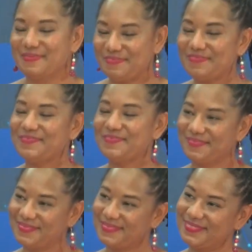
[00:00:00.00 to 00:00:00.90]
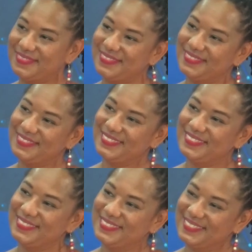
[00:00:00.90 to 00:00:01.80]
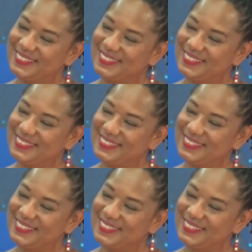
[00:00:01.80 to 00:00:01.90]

They didn't forget how I made them feel.